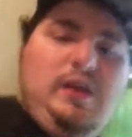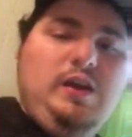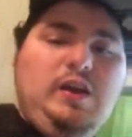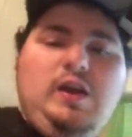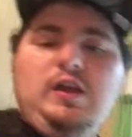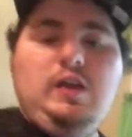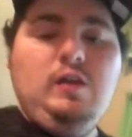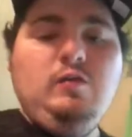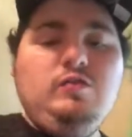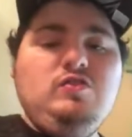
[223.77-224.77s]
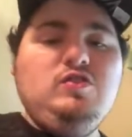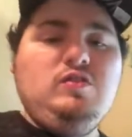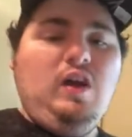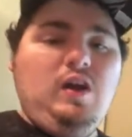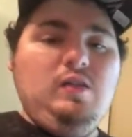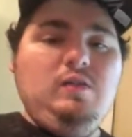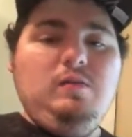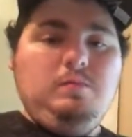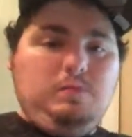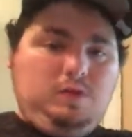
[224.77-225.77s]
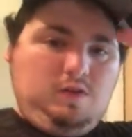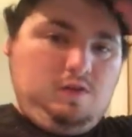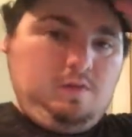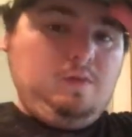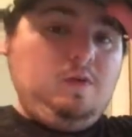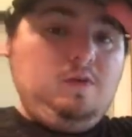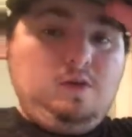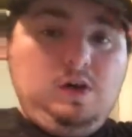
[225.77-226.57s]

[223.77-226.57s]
And it, it was just unbelievable.